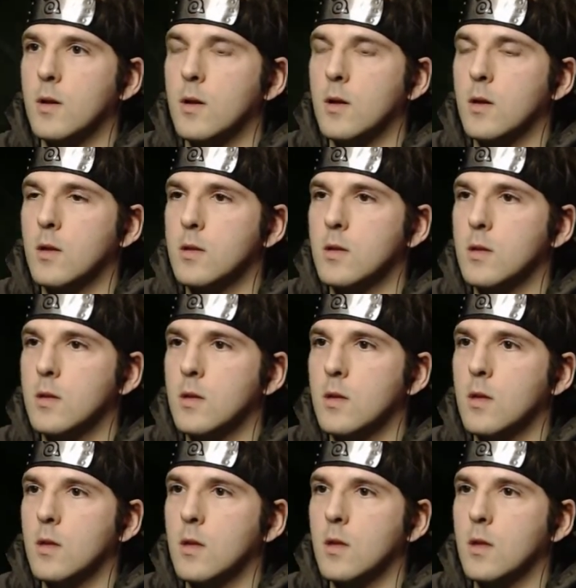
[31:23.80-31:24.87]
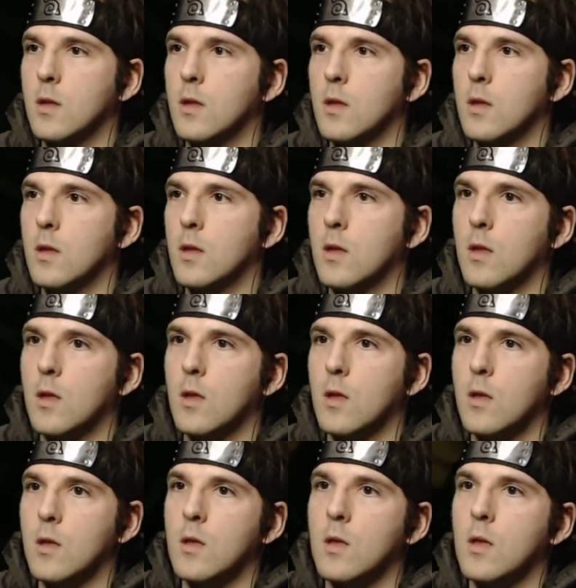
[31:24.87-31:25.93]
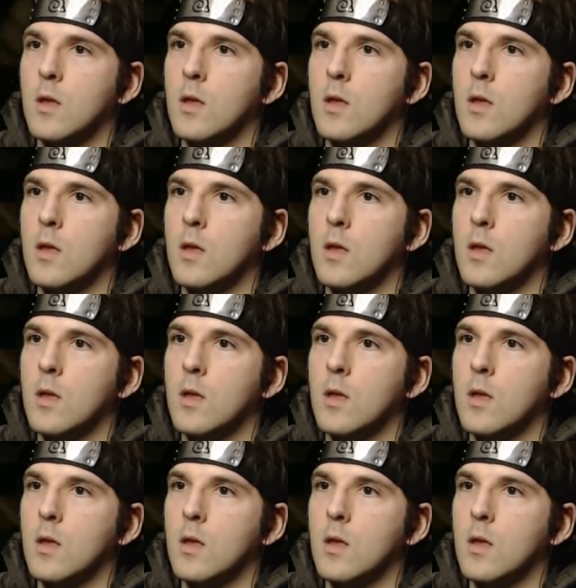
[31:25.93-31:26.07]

No one is speaking in this clip.